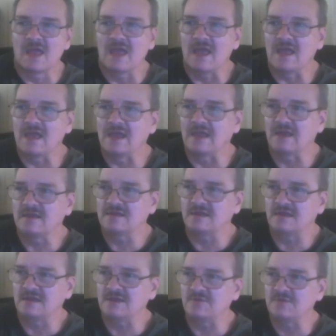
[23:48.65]
and
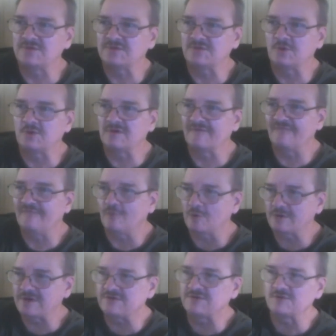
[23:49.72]
he was doing
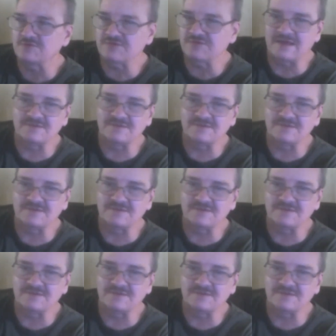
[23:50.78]
$42,000